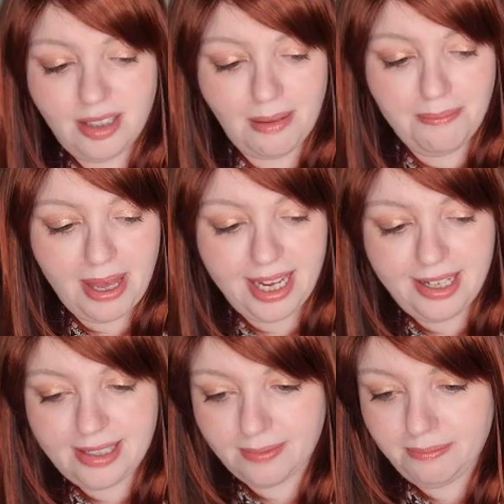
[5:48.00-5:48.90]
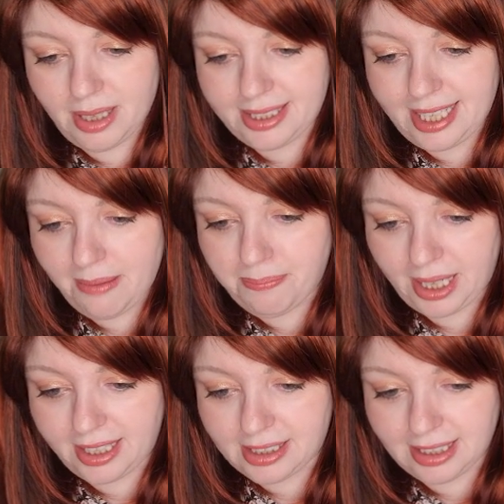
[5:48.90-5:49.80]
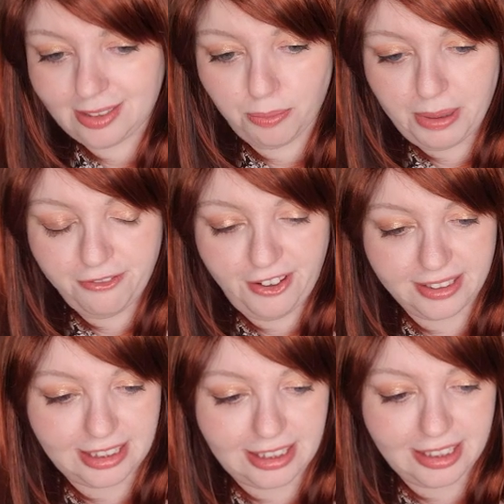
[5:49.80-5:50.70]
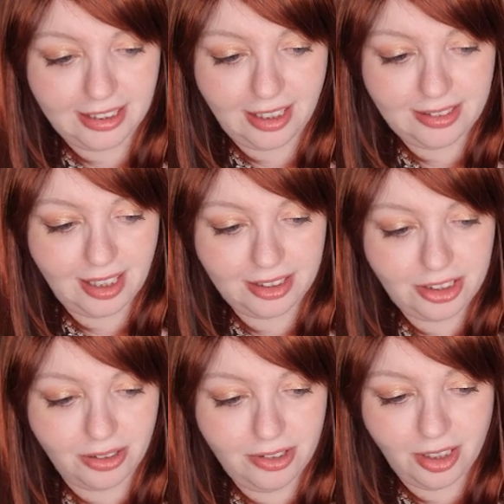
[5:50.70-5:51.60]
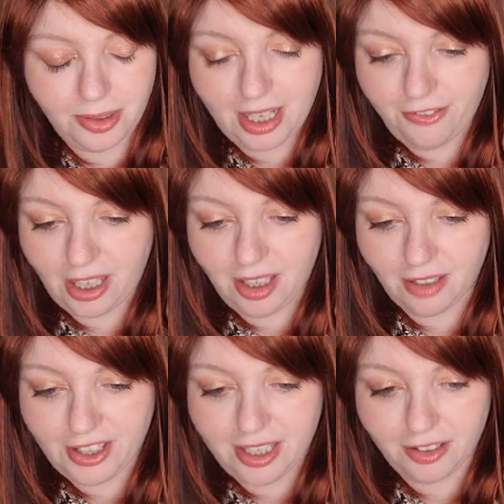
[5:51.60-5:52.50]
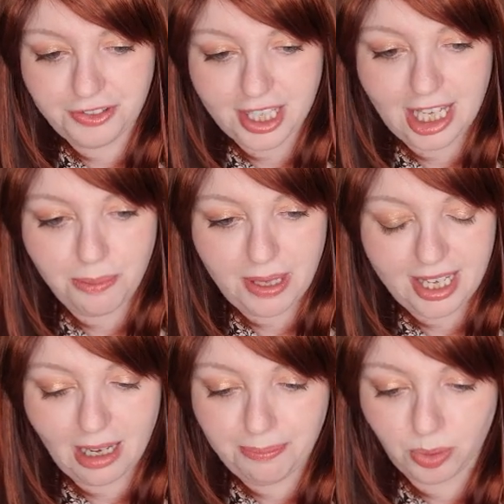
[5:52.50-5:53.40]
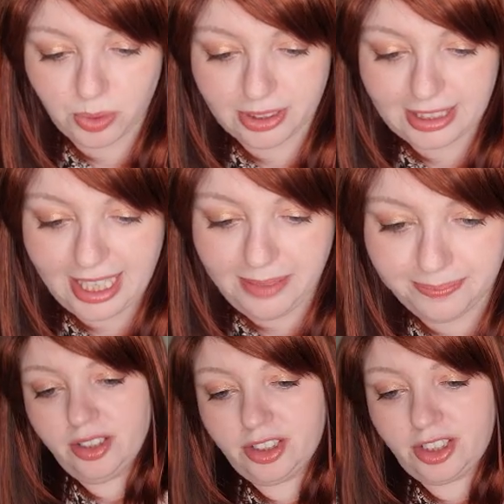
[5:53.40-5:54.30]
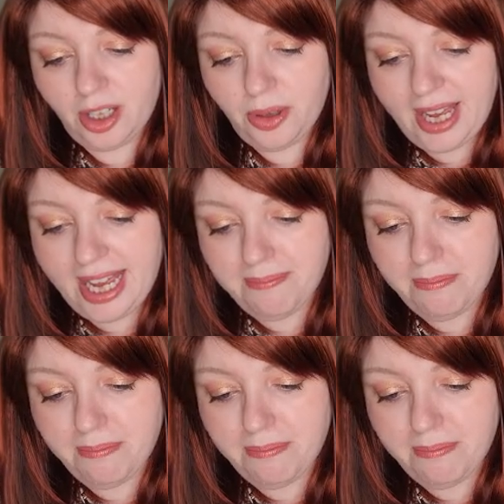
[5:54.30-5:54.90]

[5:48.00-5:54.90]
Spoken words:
I made my template a little bit fancier. I don't know if I love it enough to keep it yet, but we'll see. So in